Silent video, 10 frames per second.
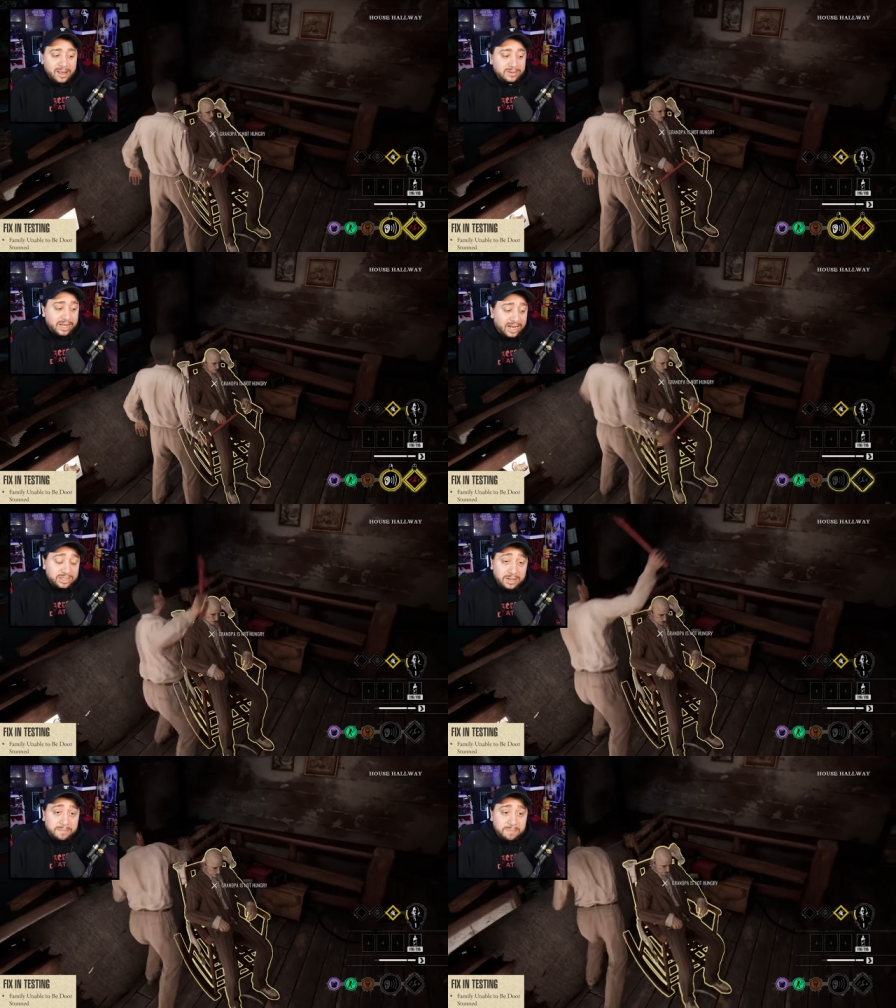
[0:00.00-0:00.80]
It was
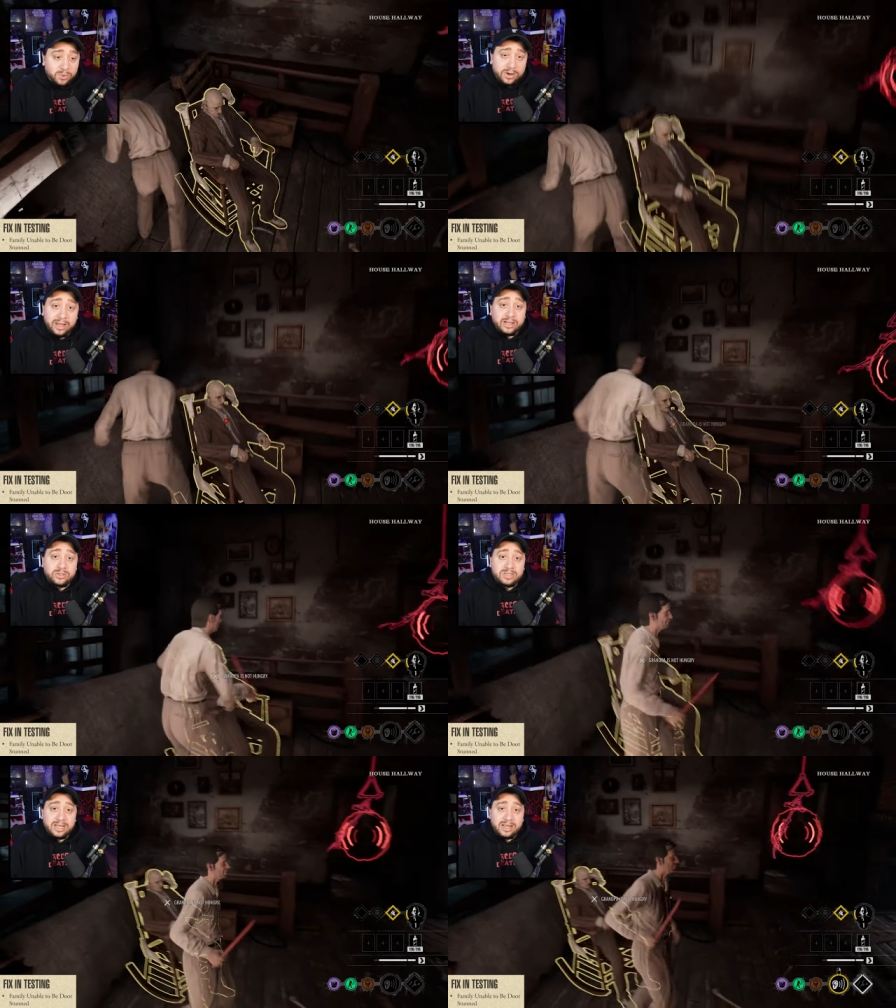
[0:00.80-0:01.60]
actually pretty
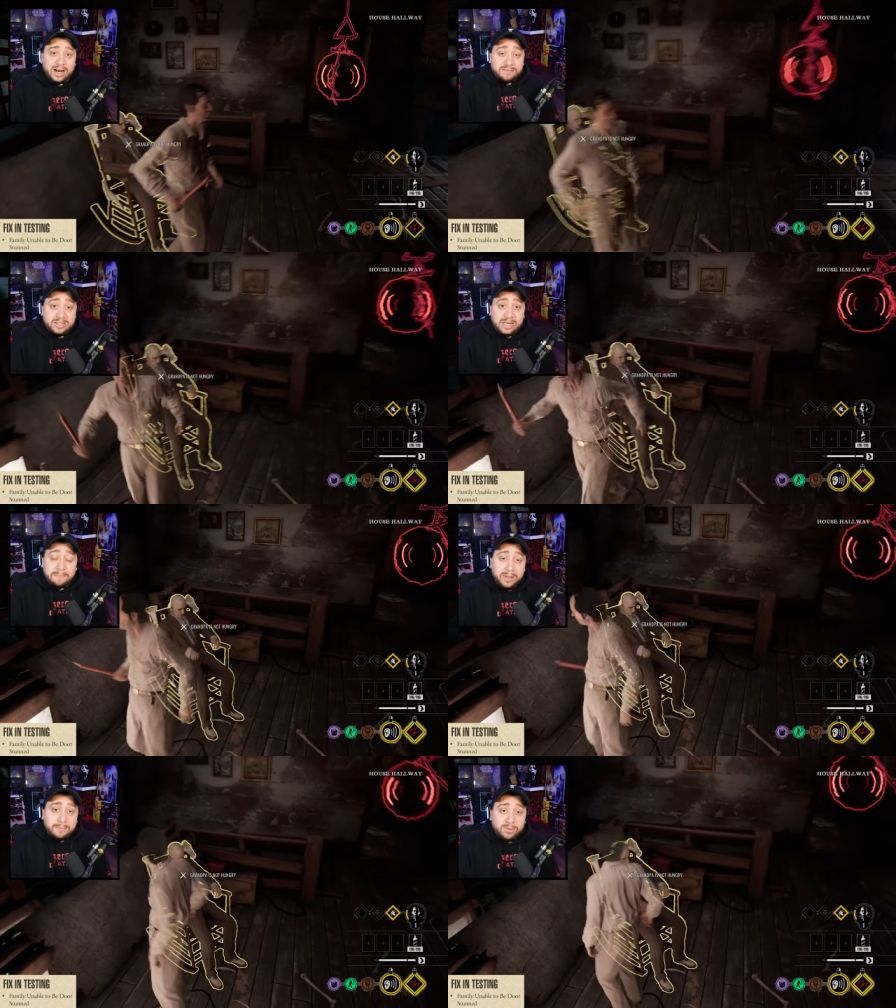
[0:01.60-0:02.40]
interesting, and I've
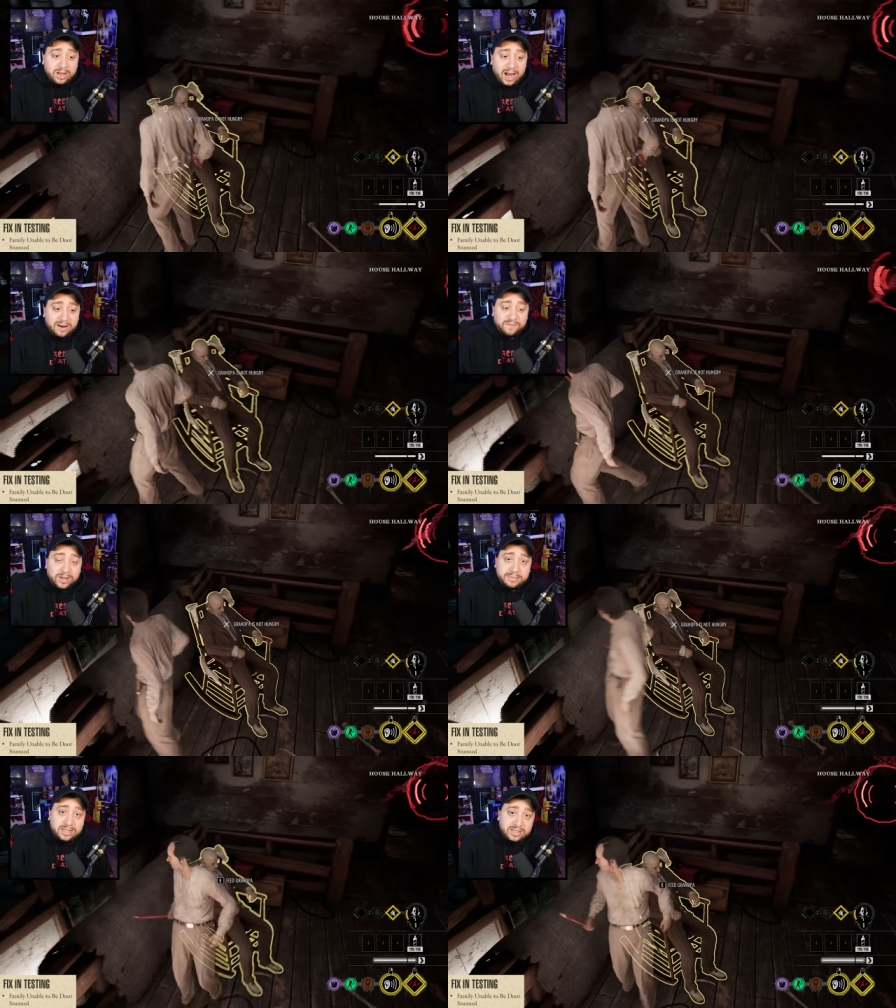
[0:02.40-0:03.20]
seen people kind of
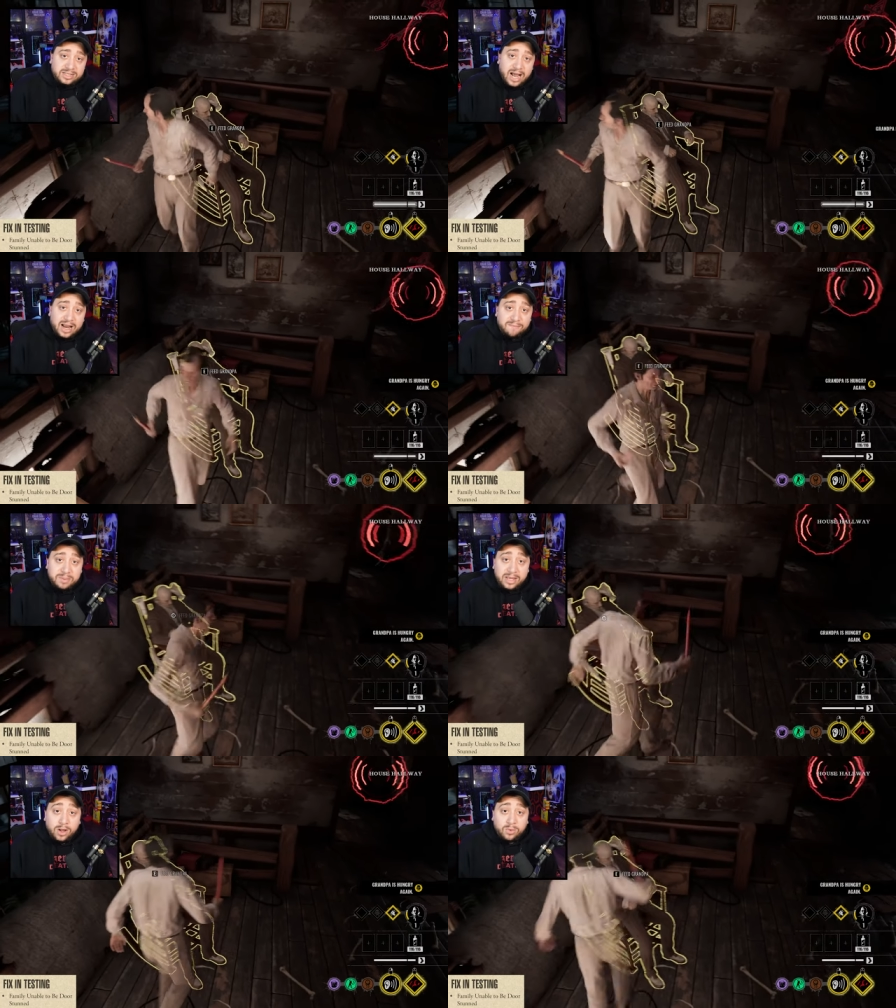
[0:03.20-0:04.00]
flip to the side
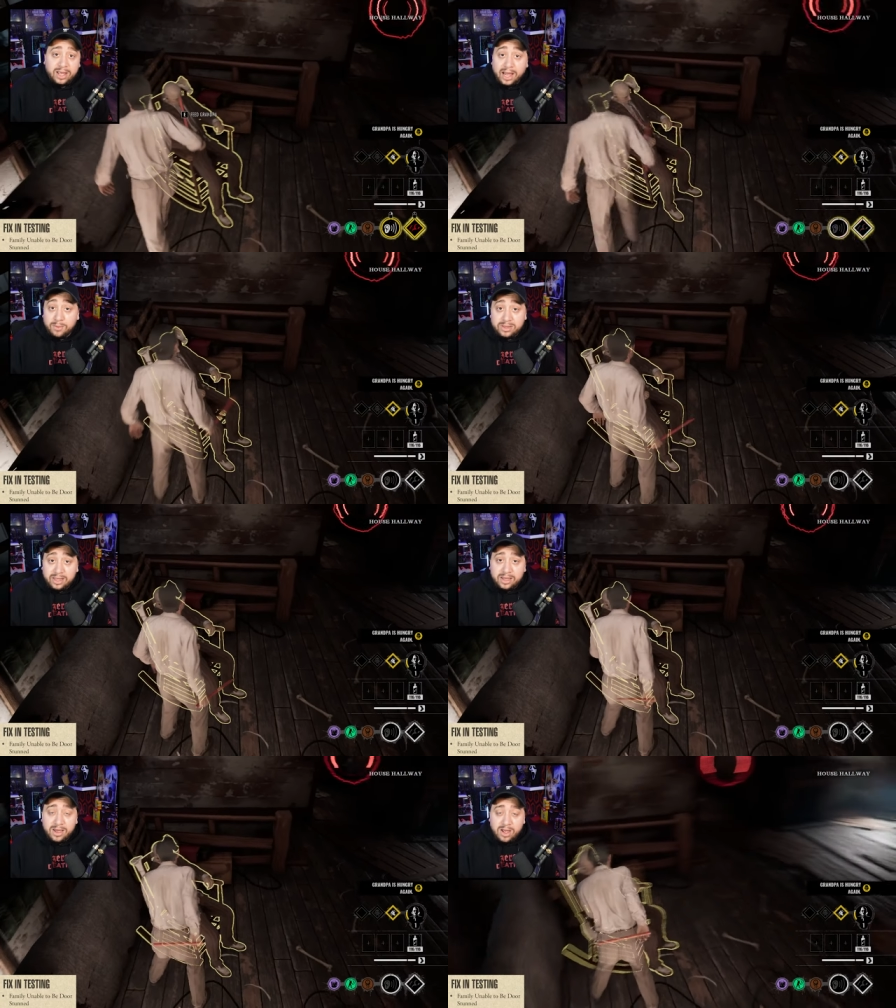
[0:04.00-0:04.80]
of being okay with
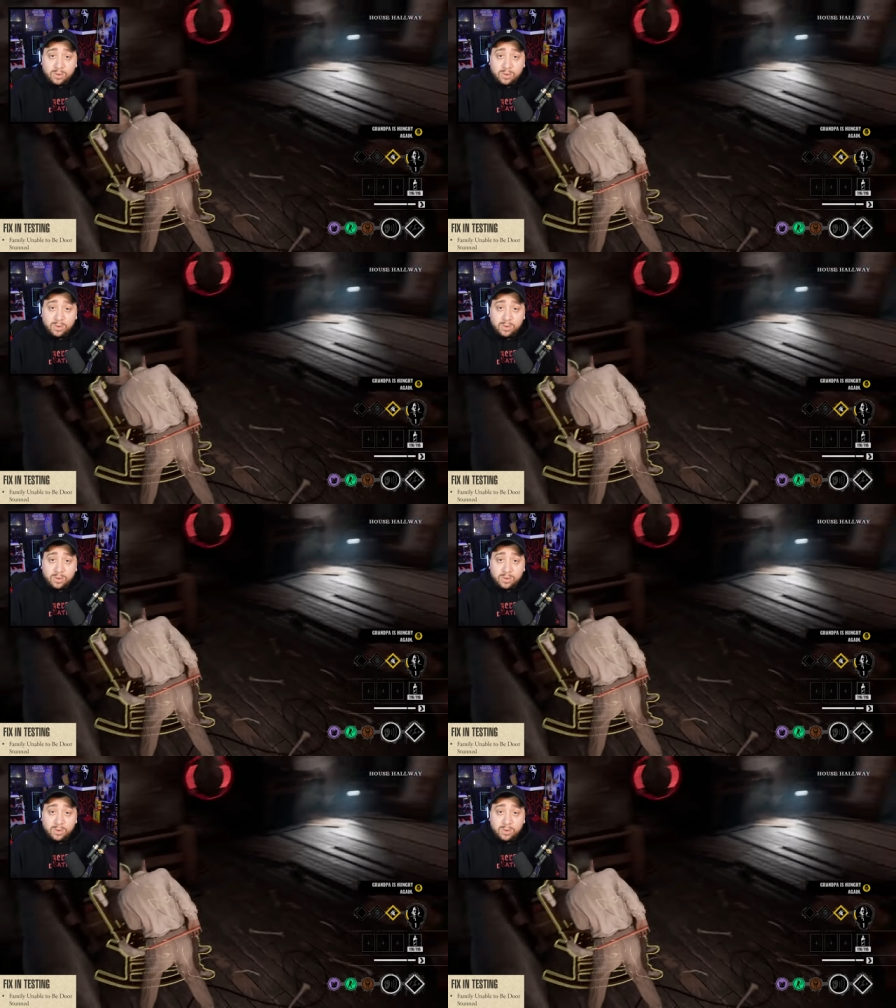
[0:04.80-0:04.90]
it,